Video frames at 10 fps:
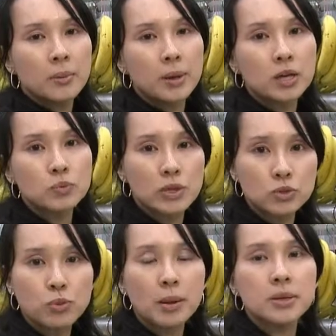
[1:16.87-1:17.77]
because when
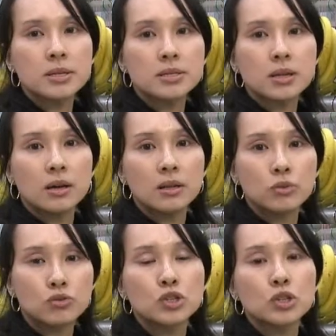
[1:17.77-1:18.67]
it's ripe, its
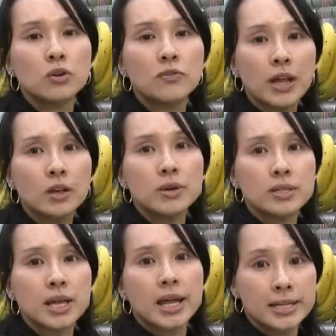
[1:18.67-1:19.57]
nutritional value
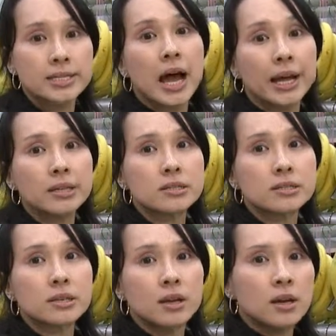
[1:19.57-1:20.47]
is at its highest.